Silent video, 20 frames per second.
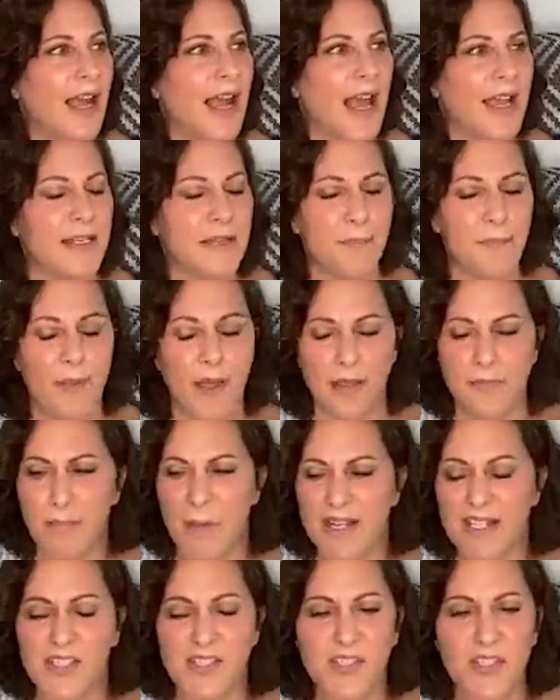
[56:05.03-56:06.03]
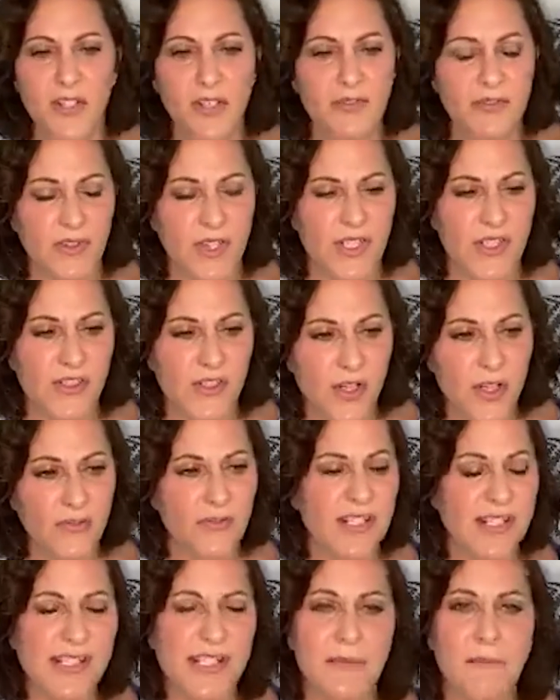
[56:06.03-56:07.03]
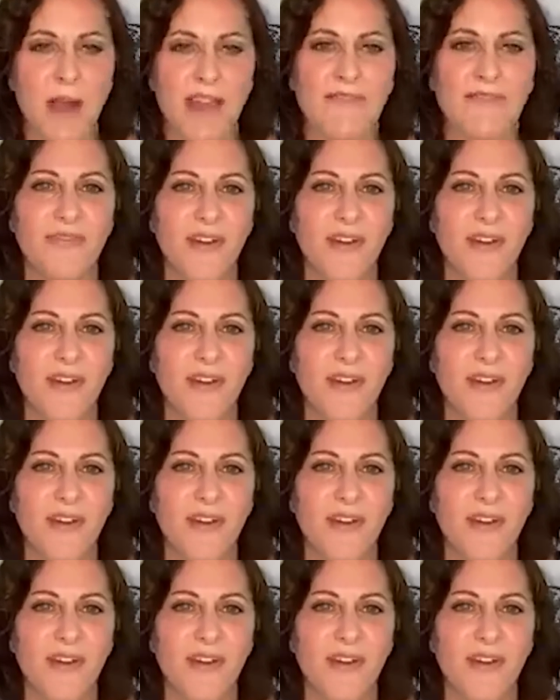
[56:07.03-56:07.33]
I had it the servants in